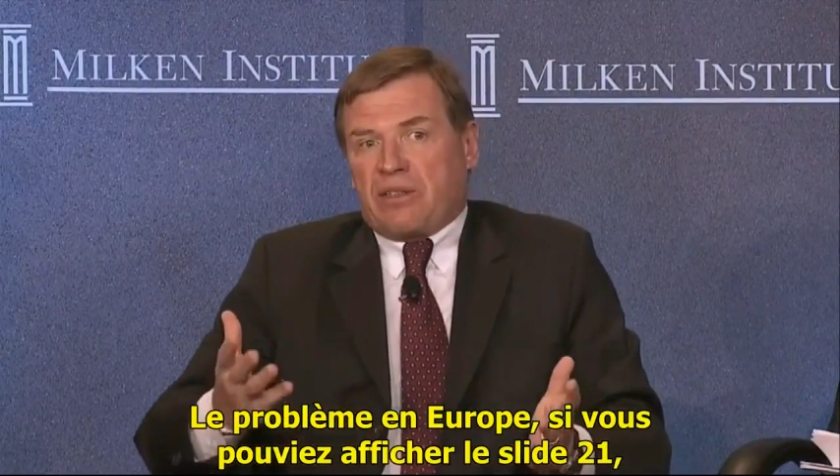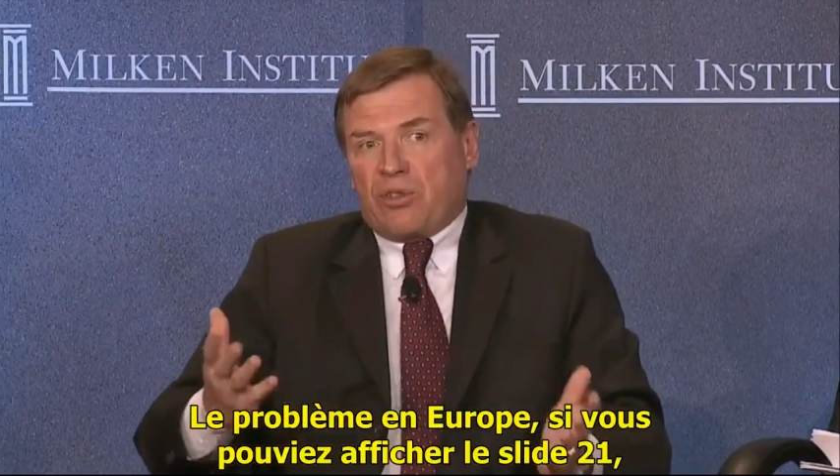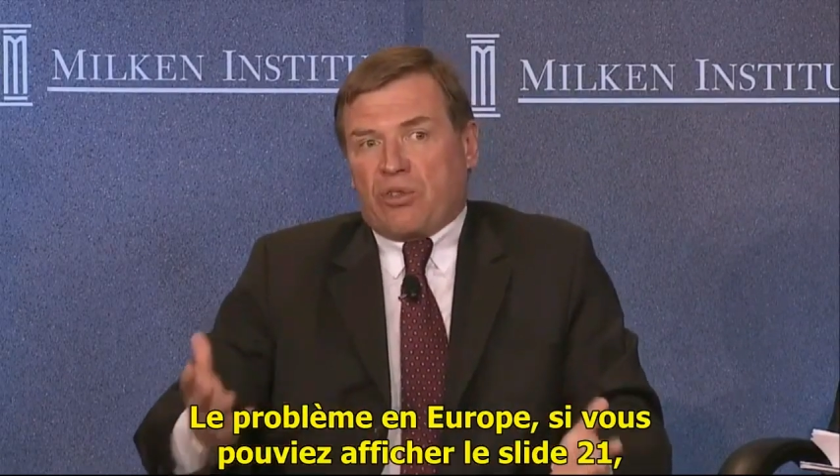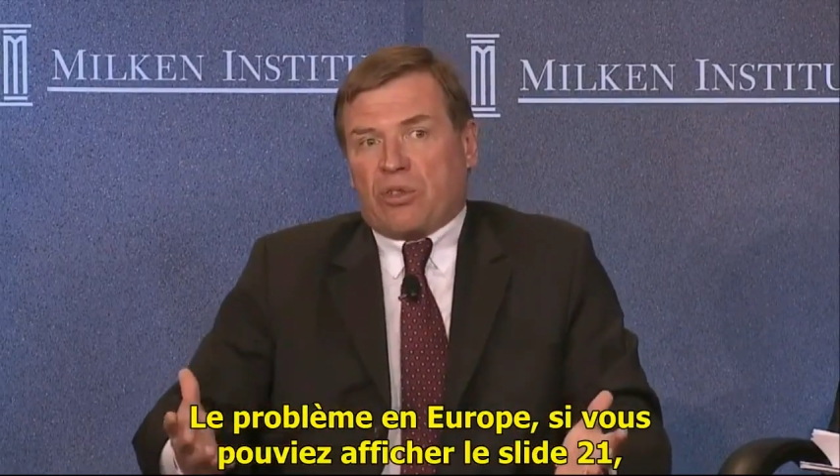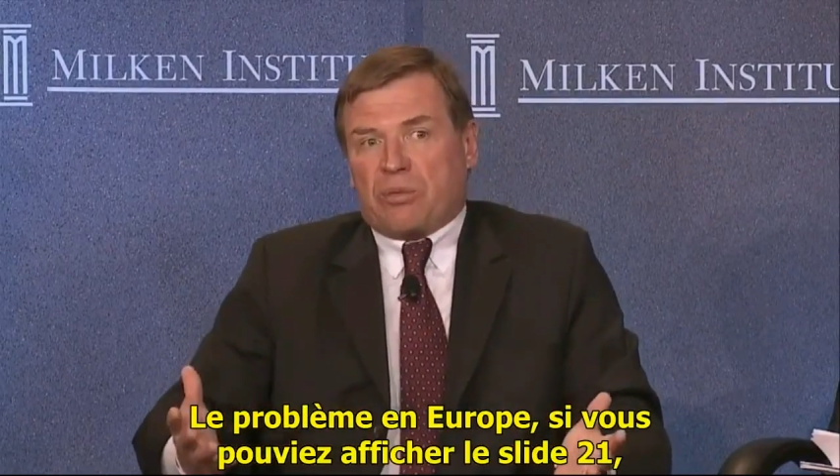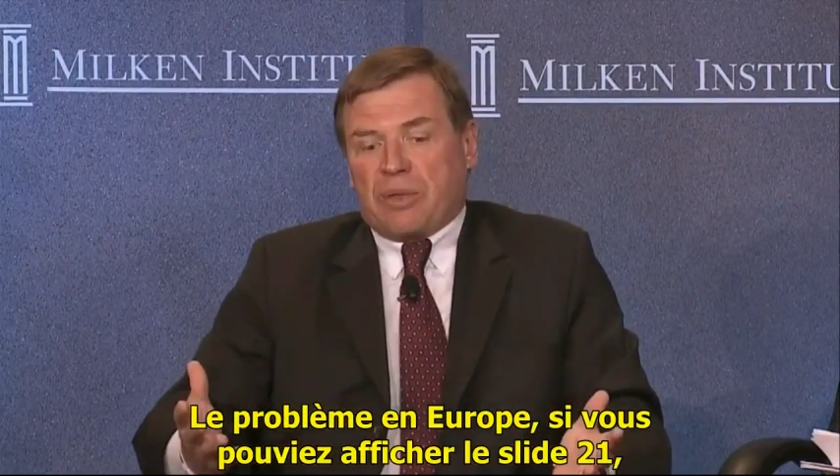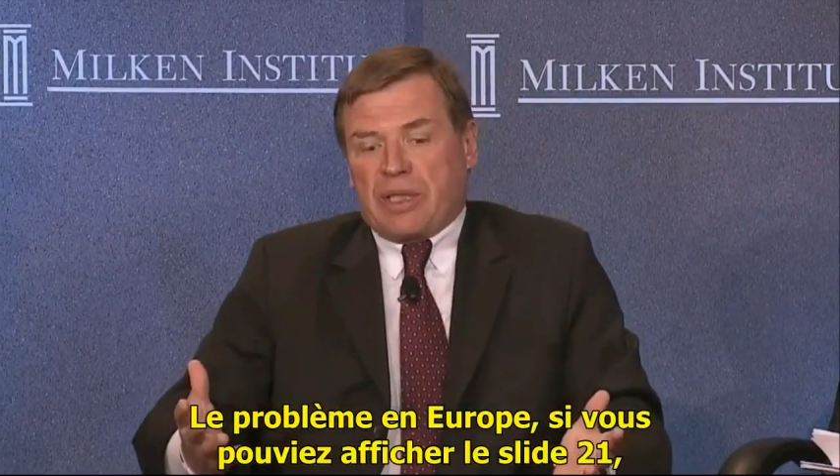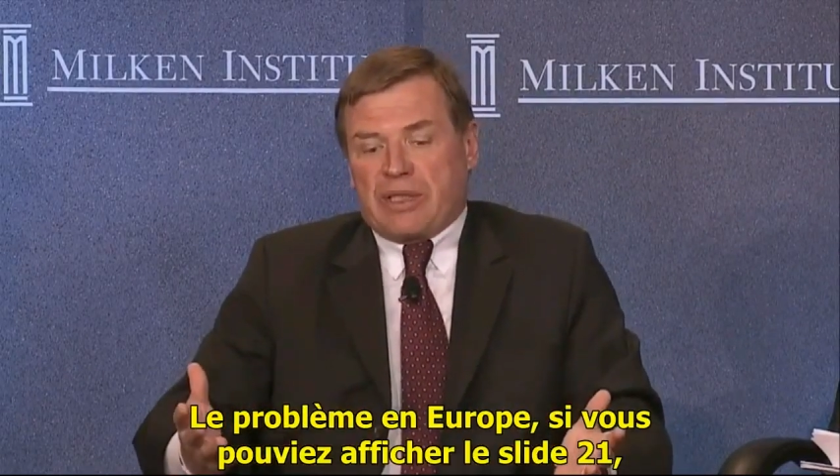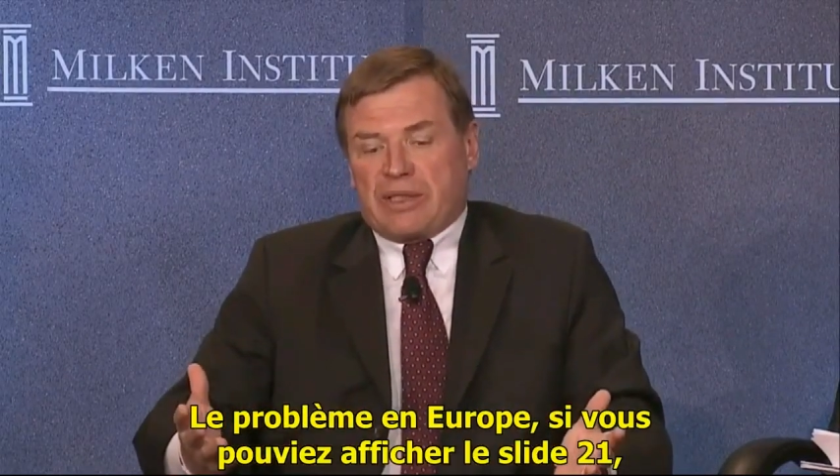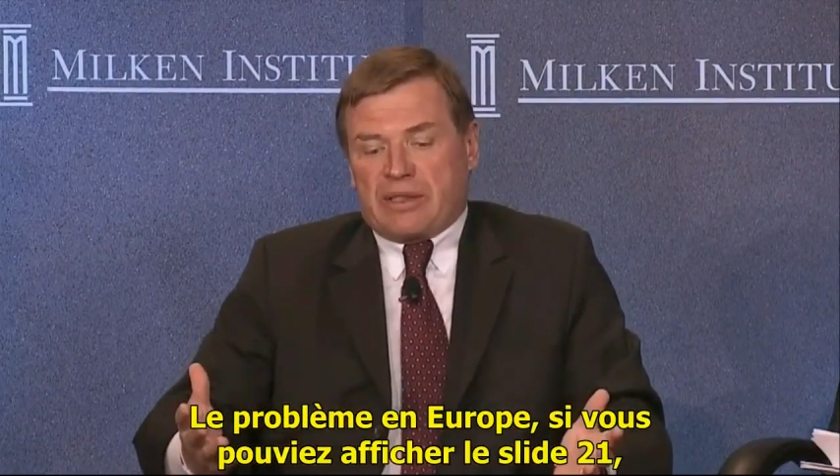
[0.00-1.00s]
Europe
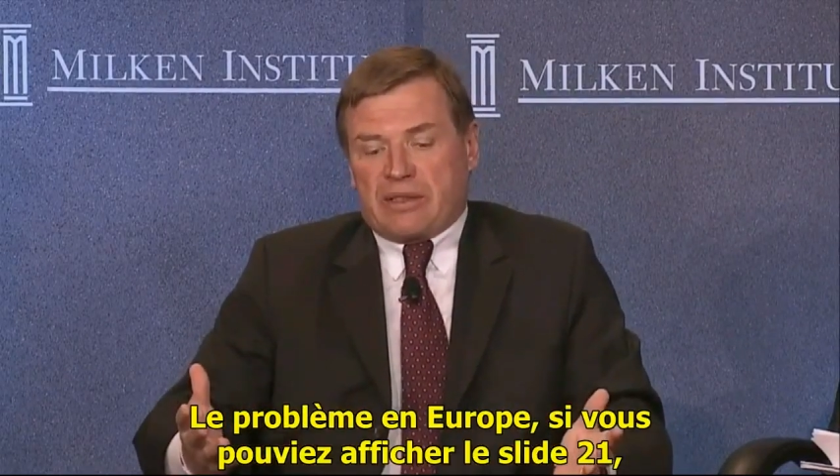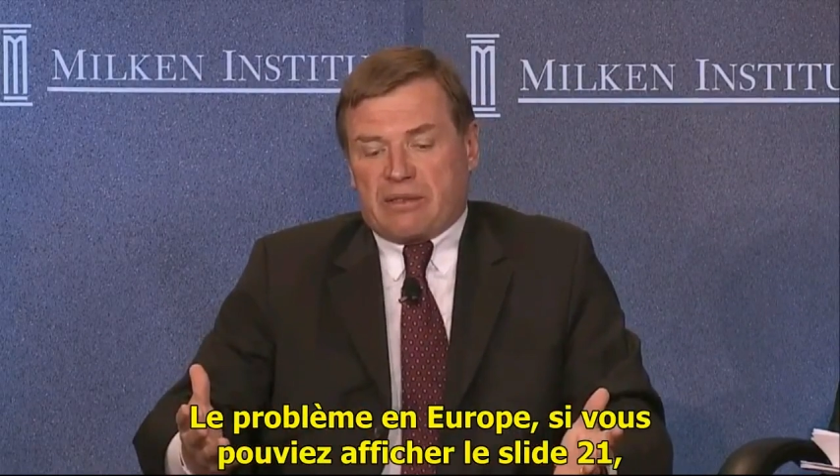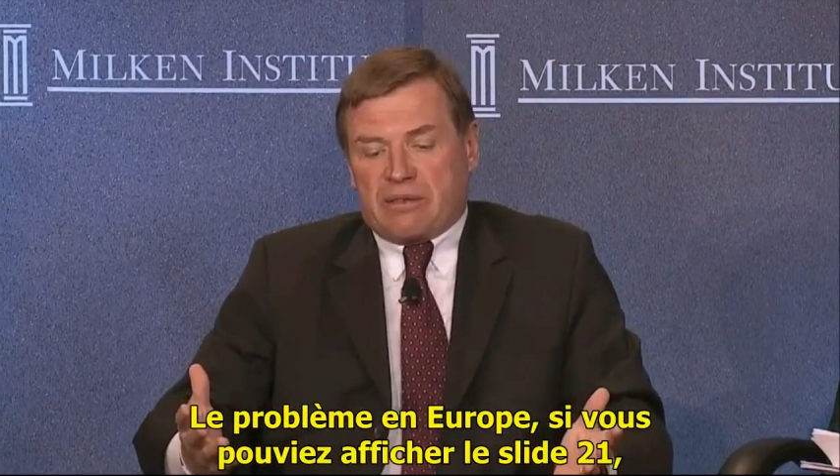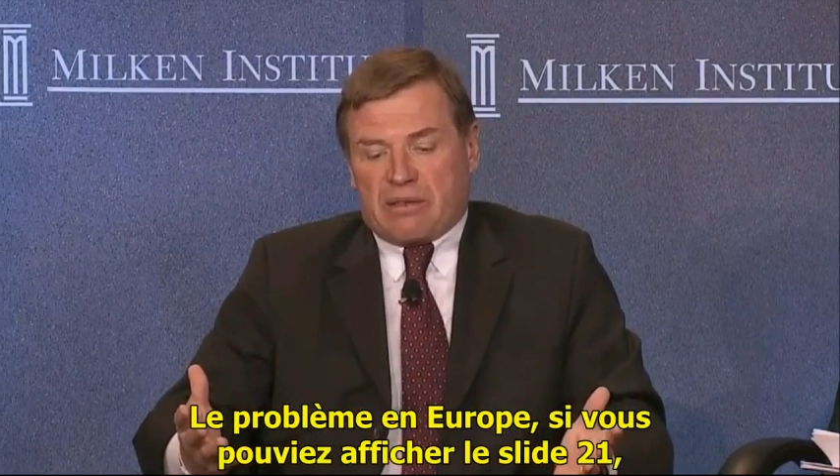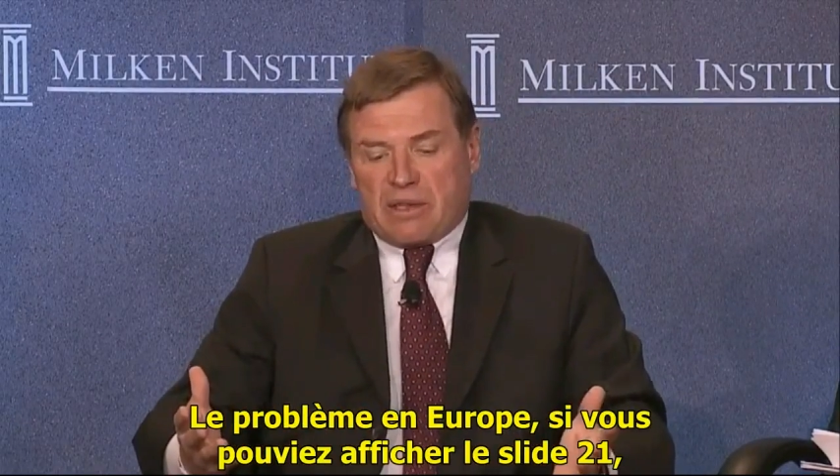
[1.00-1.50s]
is,